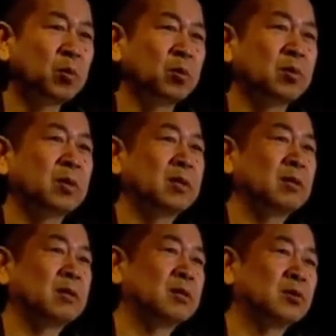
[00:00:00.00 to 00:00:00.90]
Shenmue
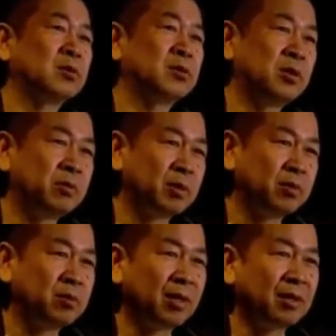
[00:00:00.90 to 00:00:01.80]
fan,
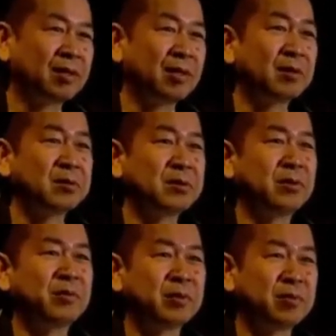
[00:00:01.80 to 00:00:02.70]
massive Sega fan
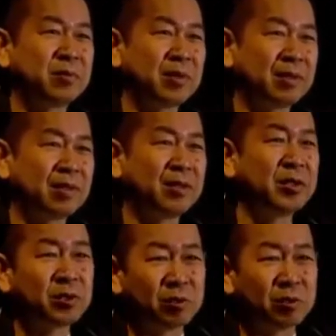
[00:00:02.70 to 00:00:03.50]
back in the day. Mm.